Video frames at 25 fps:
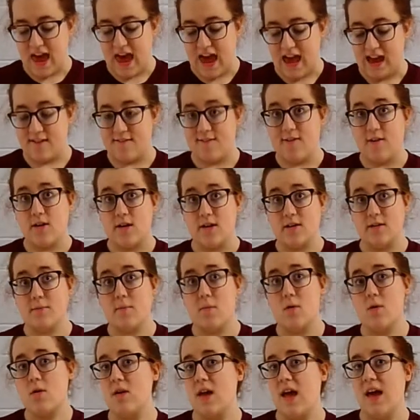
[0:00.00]
and focused
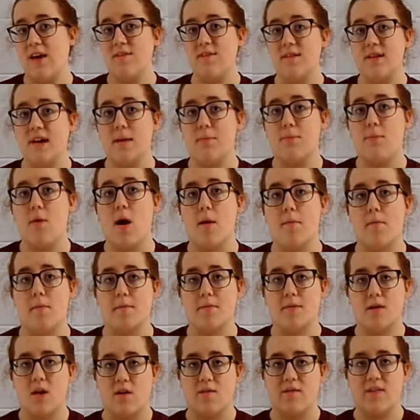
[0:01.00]
more on everyday problem
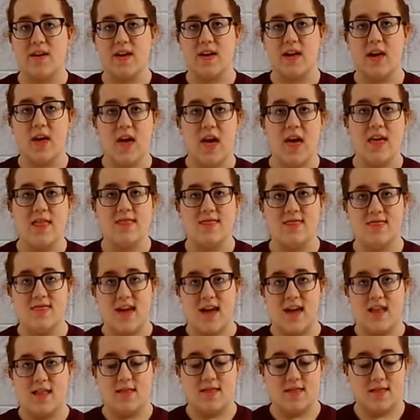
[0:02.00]
solving
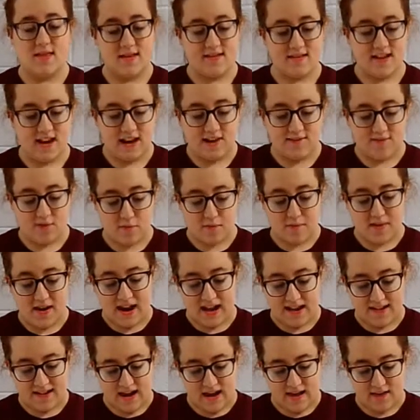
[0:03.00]
than the Stanford
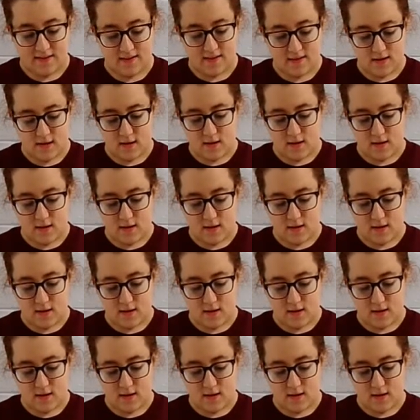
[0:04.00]
Binet test.